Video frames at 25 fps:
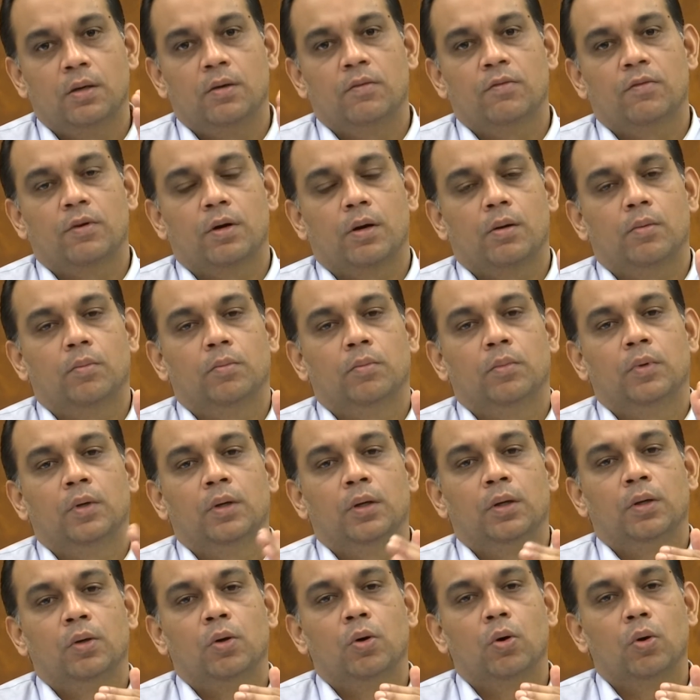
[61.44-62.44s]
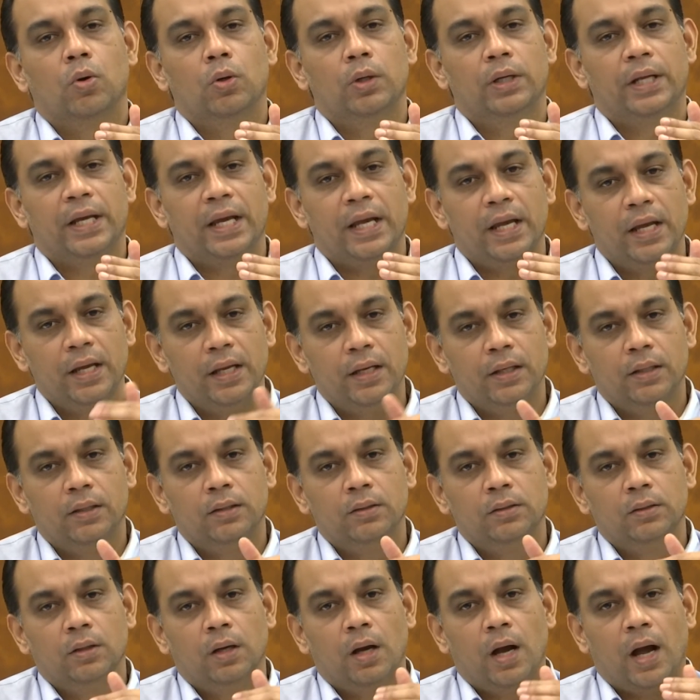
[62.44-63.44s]
from cold in
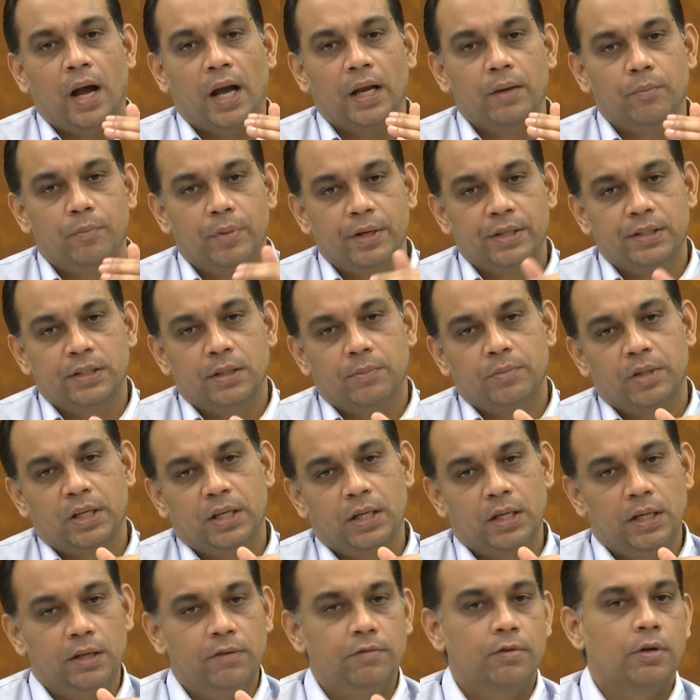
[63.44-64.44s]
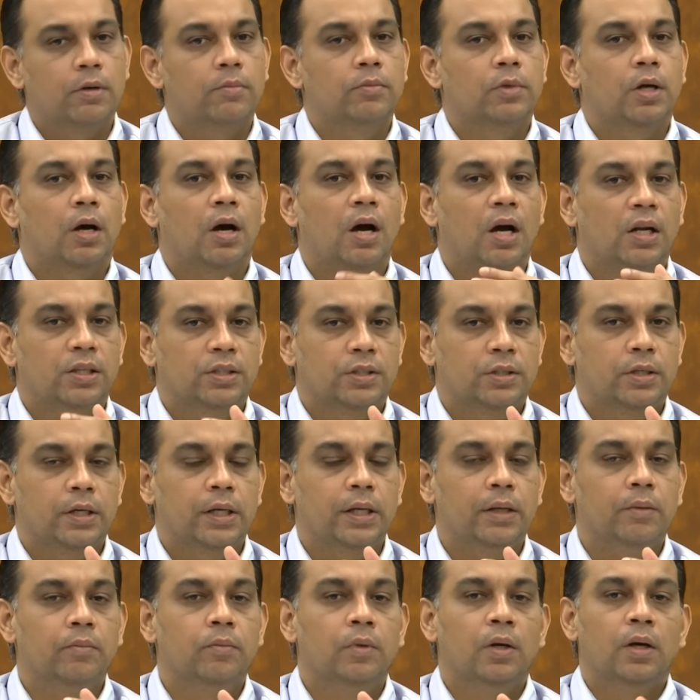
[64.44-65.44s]
and picks up the heat from the hot
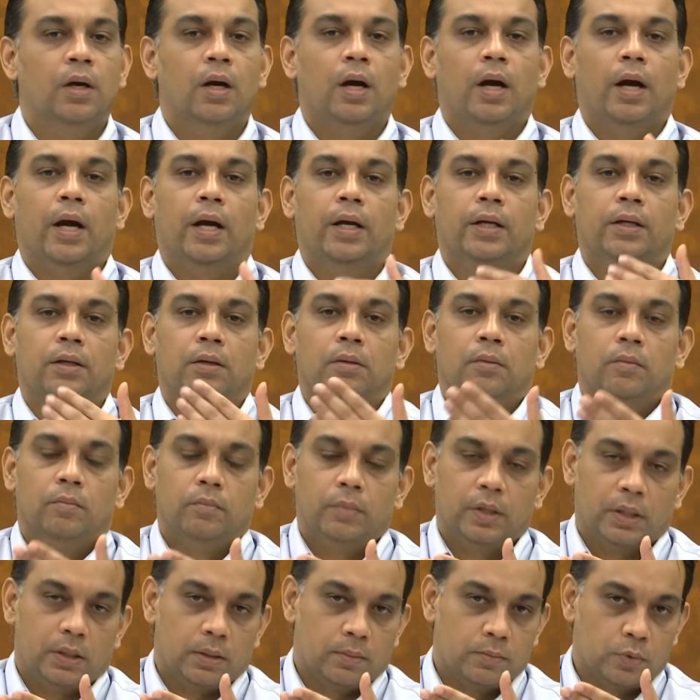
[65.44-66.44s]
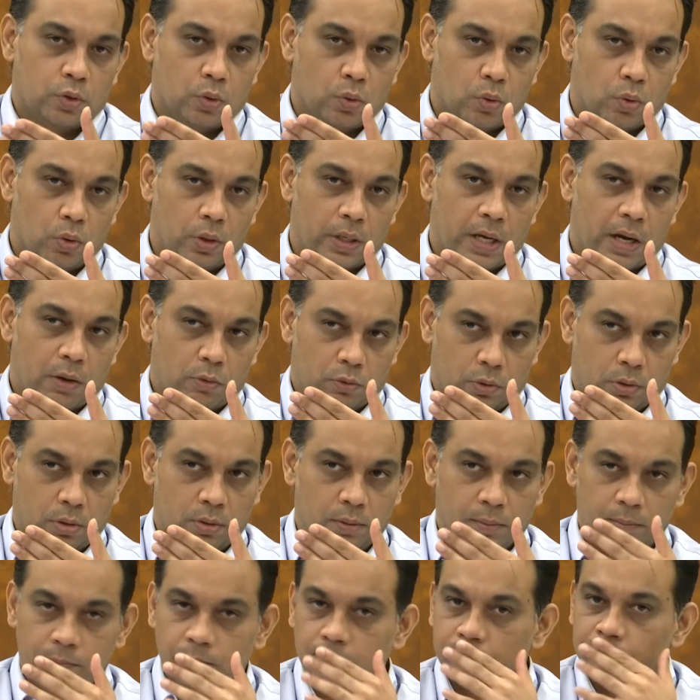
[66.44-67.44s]
stream and becomes cold out.
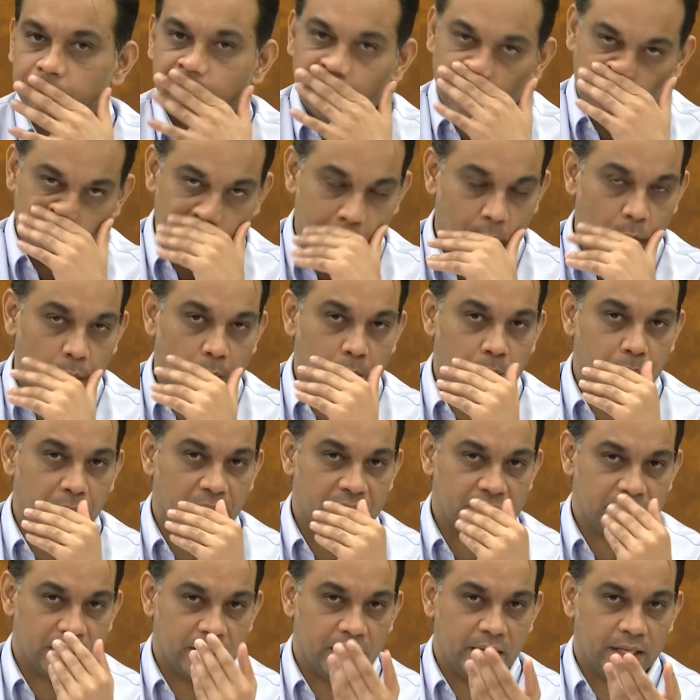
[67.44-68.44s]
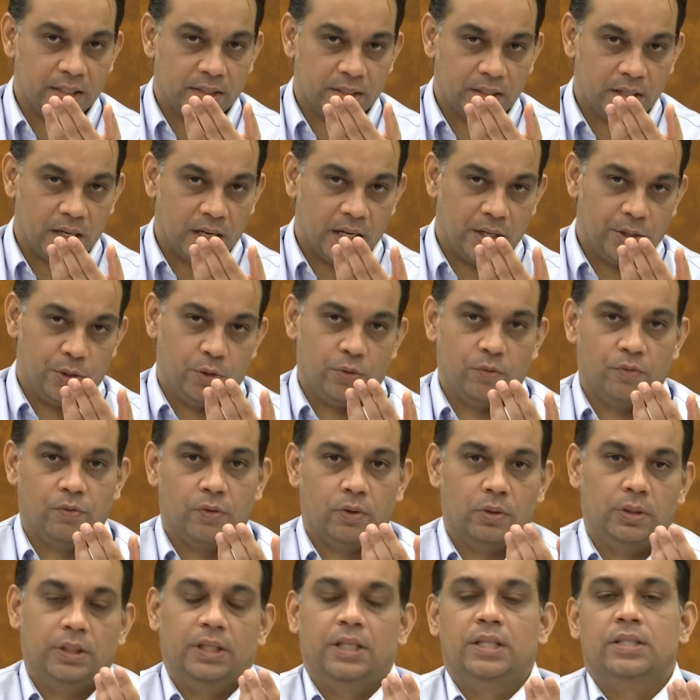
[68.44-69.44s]
The best case scenario
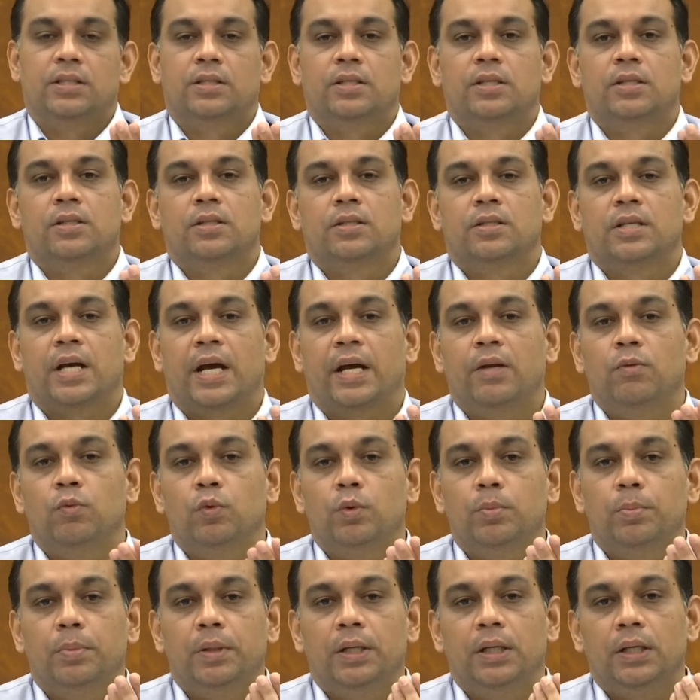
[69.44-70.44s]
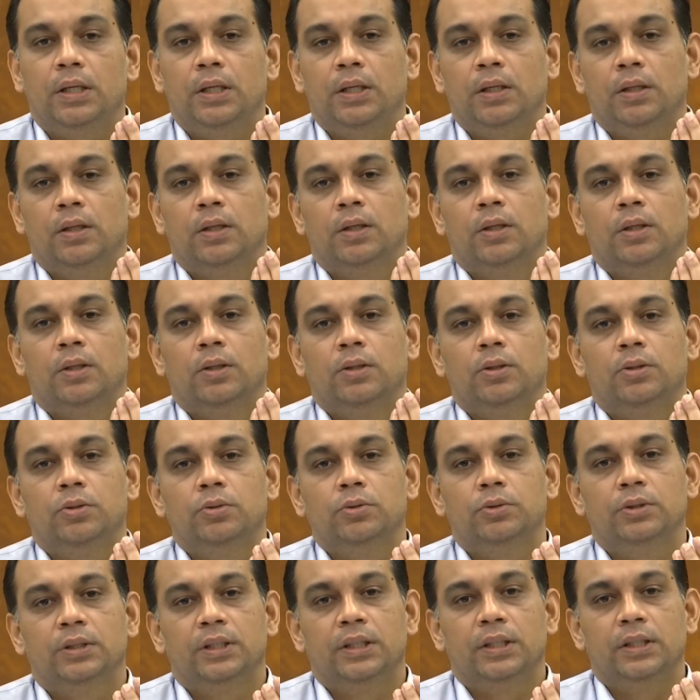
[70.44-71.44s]
for the heat sink design would be to
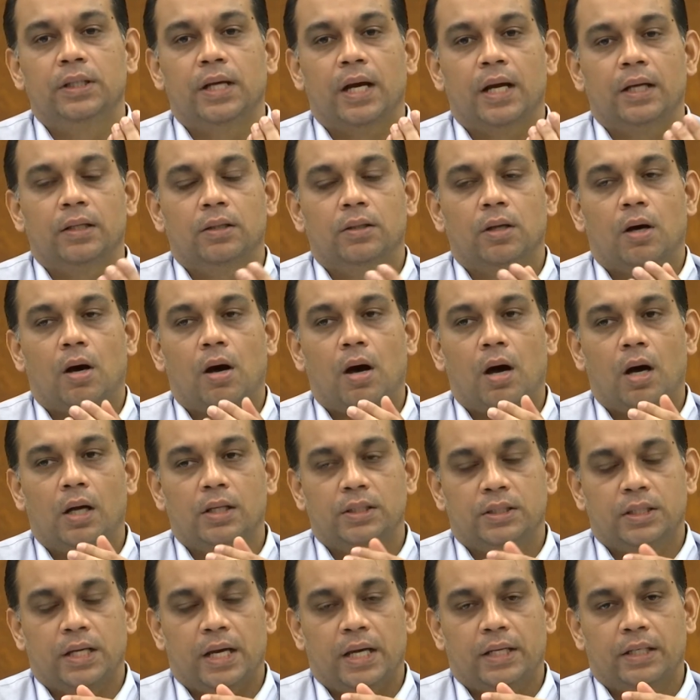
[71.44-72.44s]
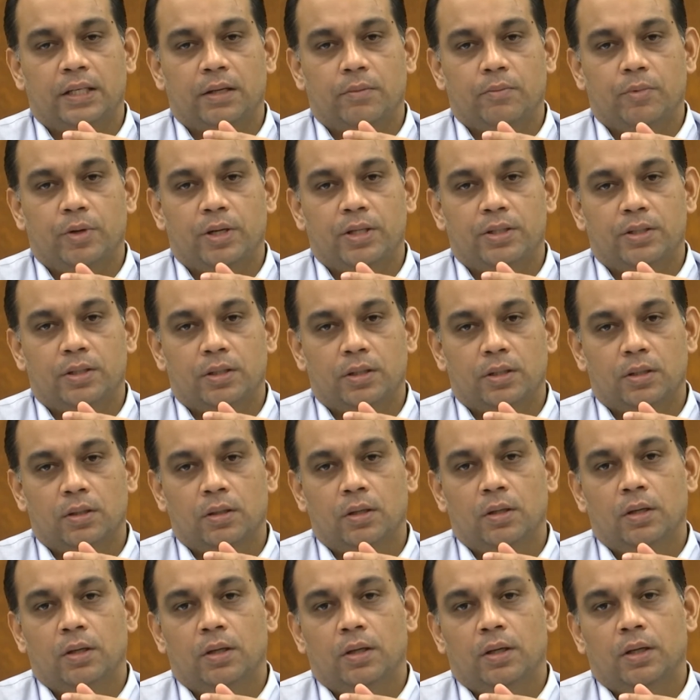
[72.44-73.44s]
see that the hot side temperature
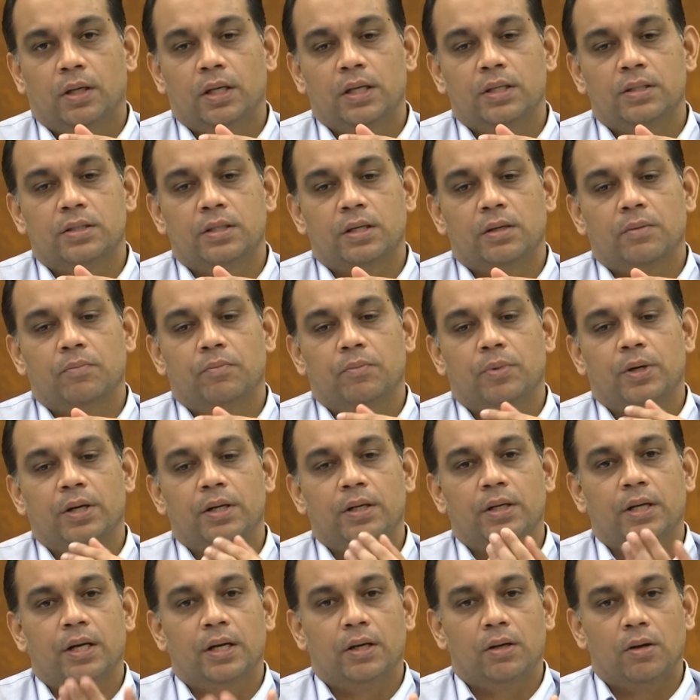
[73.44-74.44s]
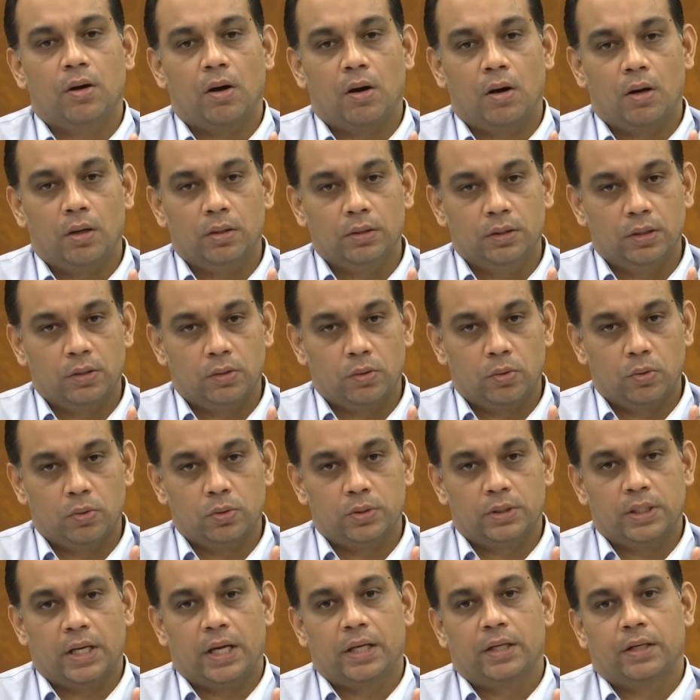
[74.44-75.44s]
is imprinted on the cold
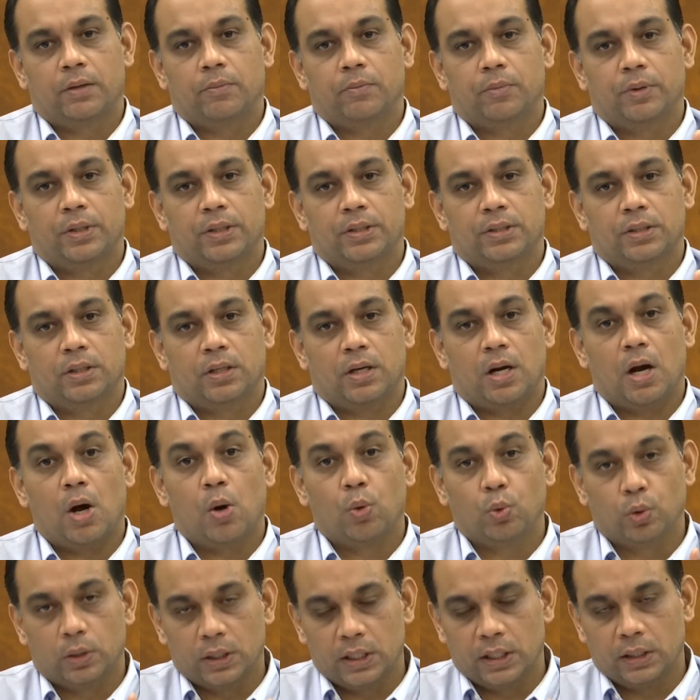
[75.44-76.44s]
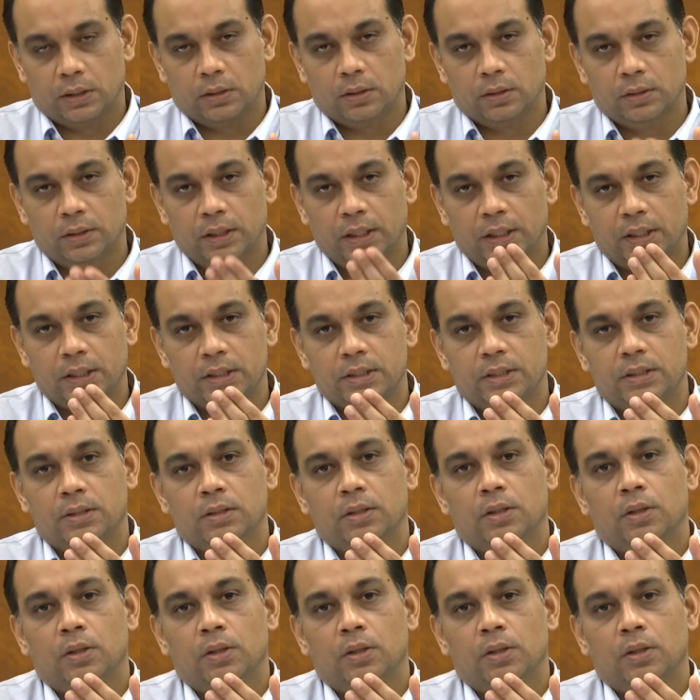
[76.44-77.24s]
side temperature outlet, that is,